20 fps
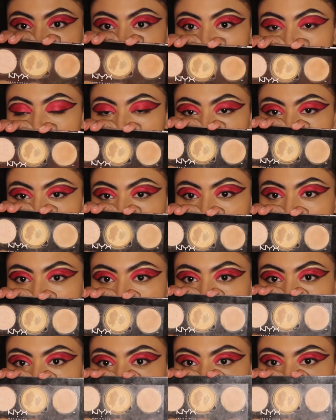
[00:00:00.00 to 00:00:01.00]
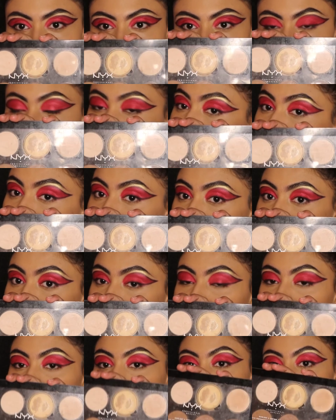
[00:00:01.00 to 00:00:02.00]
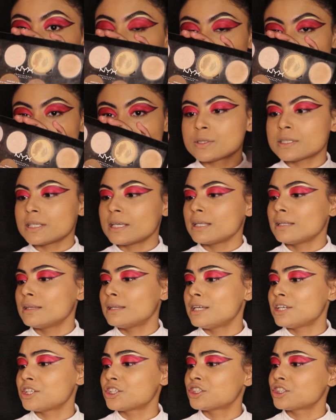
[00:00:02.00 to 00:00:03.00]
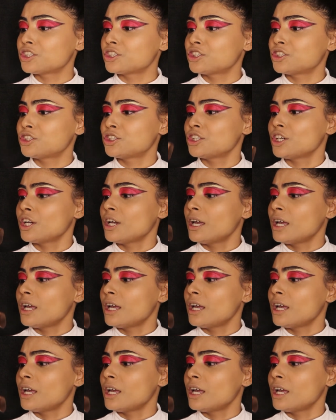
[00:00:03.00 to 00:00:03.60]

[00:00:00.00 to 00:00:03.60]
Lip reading: Contour and Highlight Palette, and using this